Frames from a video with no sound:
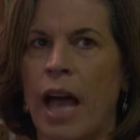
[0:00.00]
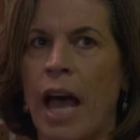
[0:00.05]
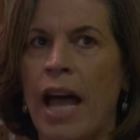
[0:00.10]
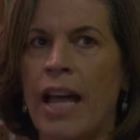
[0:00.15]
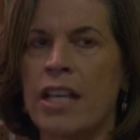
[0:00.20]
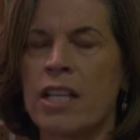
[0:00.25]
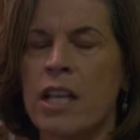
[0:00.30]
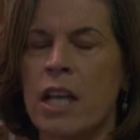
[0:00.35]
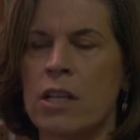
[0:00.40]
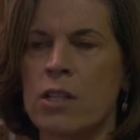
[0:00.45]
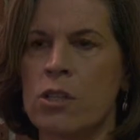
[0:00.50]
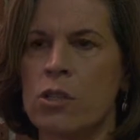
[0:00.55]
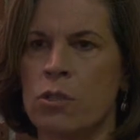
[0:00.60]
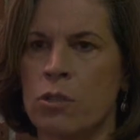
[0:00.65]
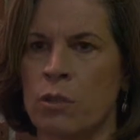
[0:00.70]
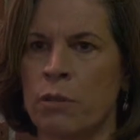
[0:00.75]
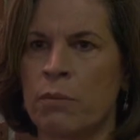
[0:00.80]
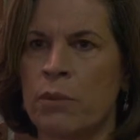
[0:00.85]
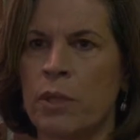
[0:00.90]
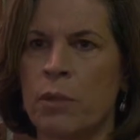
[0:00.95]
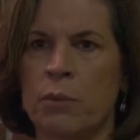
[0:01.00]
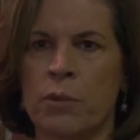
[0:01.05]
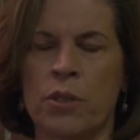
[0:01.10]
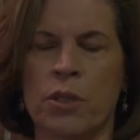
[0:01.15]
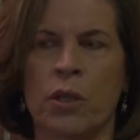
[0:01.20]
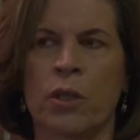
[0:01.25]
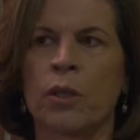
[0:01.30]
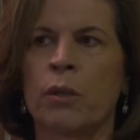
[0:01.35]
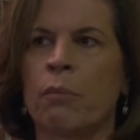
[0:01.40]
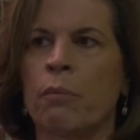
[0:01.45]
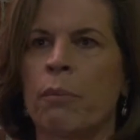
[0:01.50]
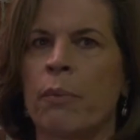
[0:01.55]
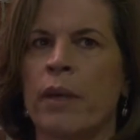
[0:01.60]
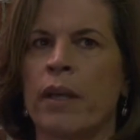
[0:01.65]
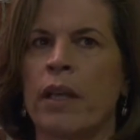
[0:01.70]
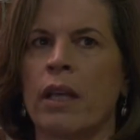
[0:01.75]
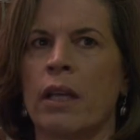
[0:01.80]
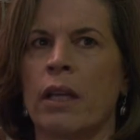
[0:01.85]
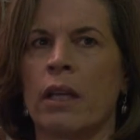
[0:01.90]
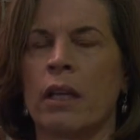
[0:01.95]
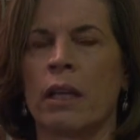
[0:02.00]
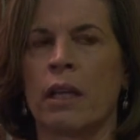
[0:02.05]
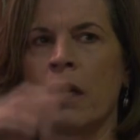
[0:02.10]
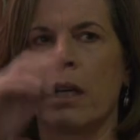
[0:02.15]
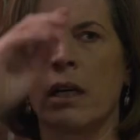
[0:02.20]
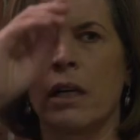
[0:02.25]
I assumed it was going to be,